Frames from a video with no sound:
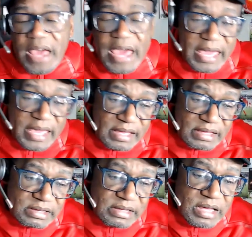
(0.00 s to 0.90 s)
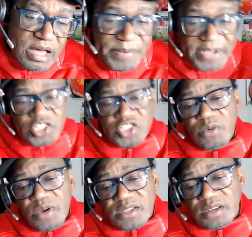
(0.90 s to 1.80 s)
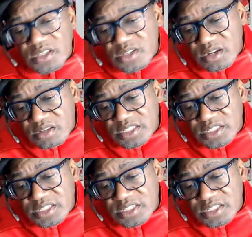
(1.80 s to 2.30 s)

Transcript: Hey, Patrick Stewart is going to